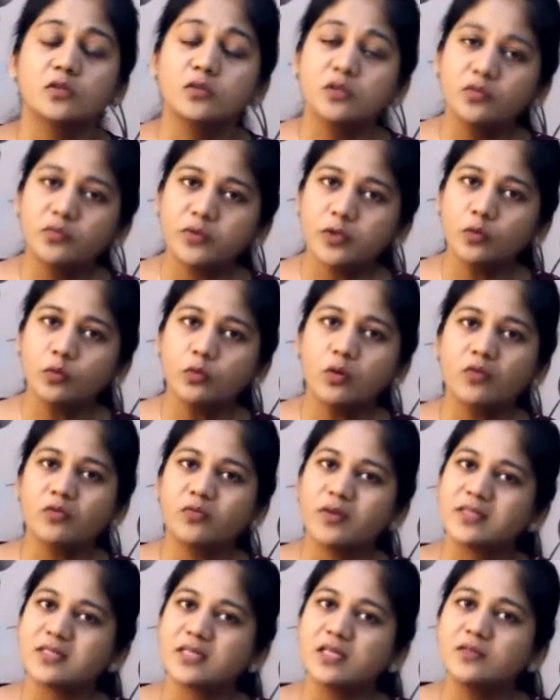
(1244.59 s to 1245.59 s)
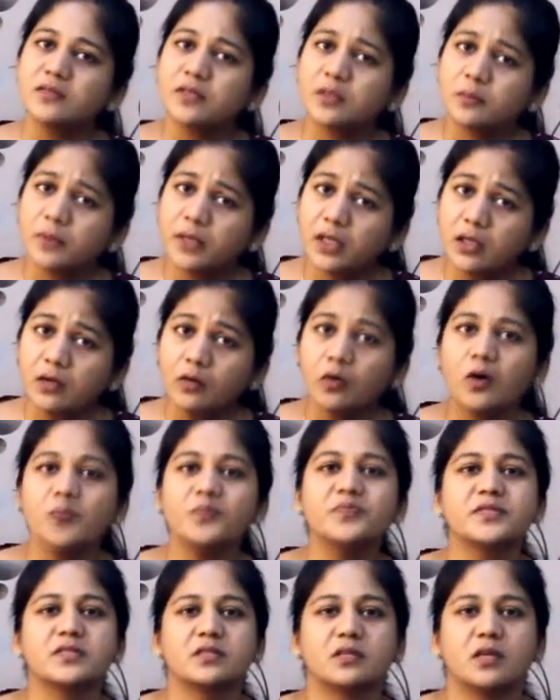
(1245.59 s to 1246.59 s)
So the view of vessel will be
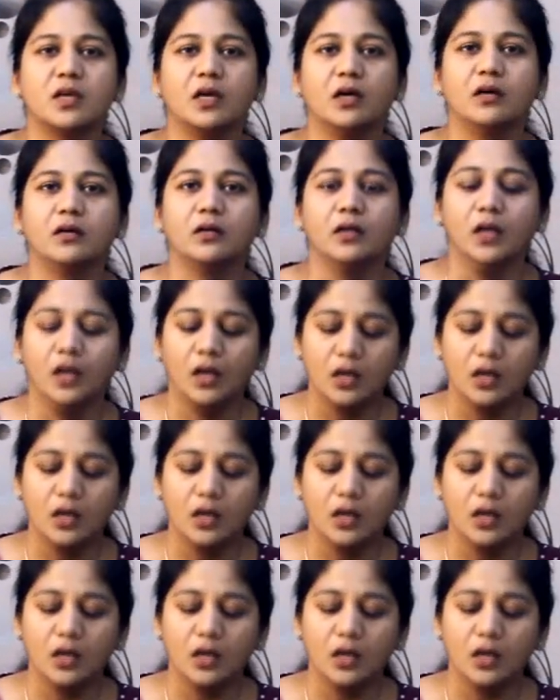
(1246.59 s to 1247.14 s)
obscured.